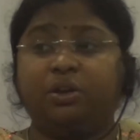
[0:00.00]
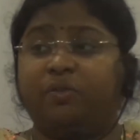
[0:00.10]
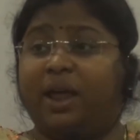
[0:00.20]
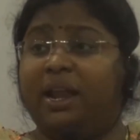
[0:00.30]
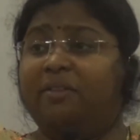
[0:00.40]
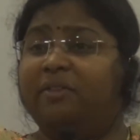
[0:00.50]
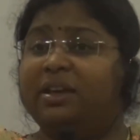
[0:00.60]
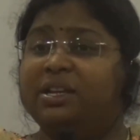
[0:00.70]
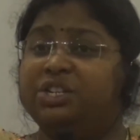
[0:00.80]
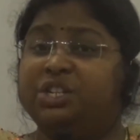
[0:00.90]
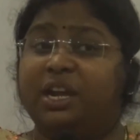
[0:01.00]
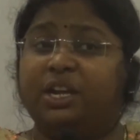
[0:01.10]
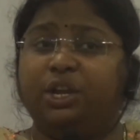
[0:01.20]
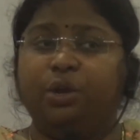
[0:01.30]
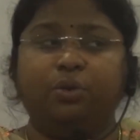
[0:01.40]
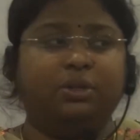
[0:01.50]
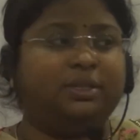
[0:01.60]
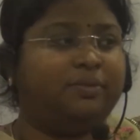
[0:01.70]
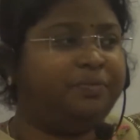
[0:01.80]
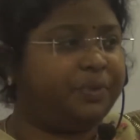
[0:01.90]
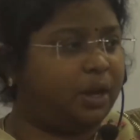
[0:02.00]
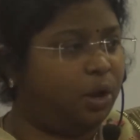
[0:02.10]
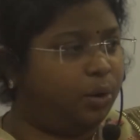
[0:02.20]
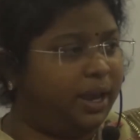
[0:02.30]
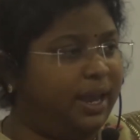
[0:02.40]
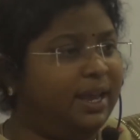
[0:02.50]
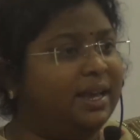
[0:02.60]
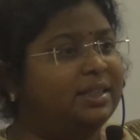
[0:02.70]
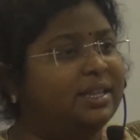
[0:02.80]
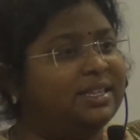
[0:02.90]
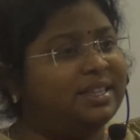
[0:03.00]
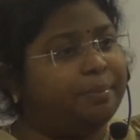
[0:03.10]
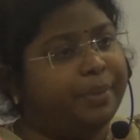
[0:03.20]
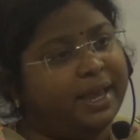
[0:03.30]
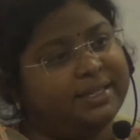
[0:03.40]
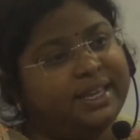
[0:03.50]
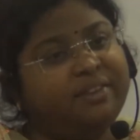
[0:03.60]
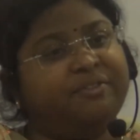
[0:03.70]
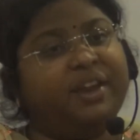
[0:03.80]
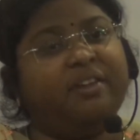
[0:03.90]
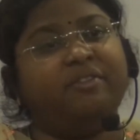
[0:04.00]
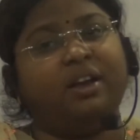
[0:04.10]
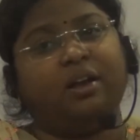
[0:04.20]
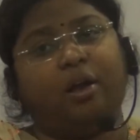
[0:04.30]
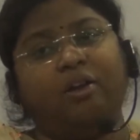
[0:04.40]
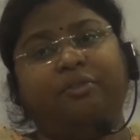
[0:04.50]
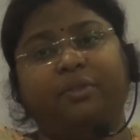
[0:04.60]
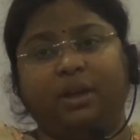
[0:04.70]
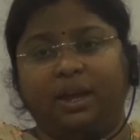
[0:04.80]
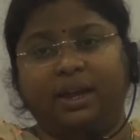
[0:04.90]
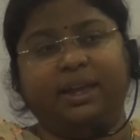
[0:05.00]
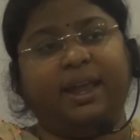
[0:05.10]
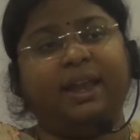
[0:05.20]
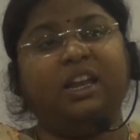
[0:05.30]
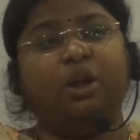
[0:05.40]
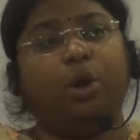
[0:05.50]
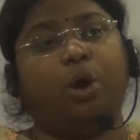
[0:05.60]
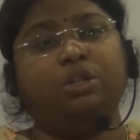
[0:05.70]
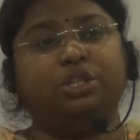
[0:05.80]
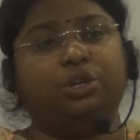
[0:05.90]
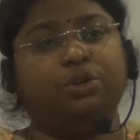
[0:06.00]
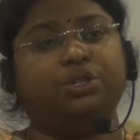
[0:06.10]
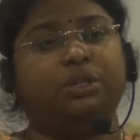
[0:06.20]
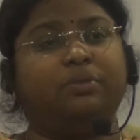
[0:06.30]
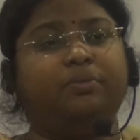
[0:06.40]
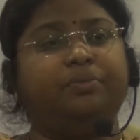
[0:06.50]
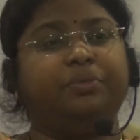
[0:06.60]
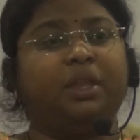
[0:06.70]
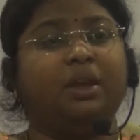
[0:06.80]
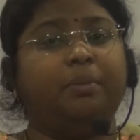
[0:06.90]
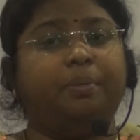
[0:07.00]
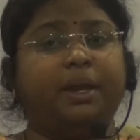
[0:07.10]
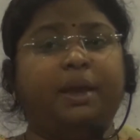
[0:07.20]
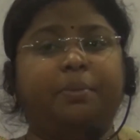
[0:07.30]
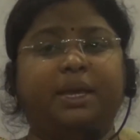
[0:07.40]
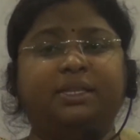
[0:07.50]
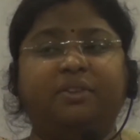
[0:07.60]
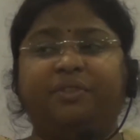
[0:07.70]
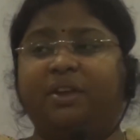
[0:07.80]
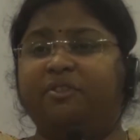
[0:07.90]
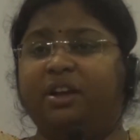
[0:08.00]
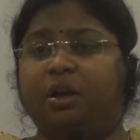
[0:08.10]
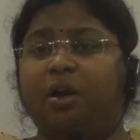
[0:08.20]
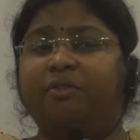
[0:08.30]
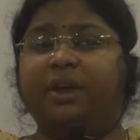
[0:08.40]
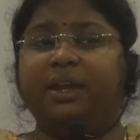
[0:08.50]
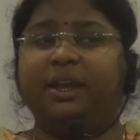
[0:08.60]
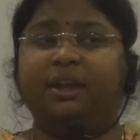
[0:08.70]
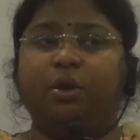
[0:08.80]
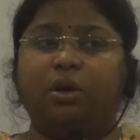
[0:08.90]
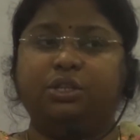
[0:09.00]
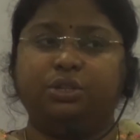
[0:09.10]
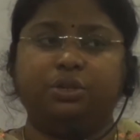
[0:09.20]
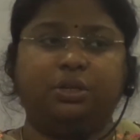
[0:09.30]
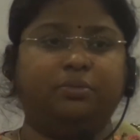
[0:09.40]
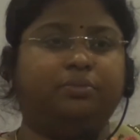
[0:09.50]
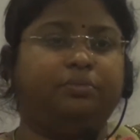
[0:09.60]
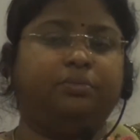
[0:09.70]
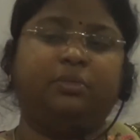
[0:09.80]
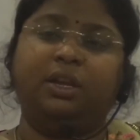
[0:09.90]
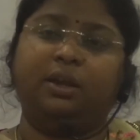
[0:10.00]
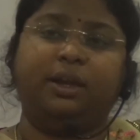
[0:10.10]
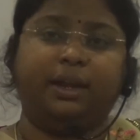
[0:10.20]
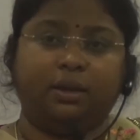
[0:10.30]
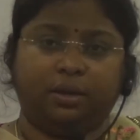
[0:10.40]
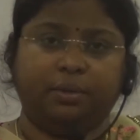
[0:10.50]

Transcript: 12 schedules. Okay. This is the basic framework of Indian Constitution. Basic framework of Indian Constitution. Done.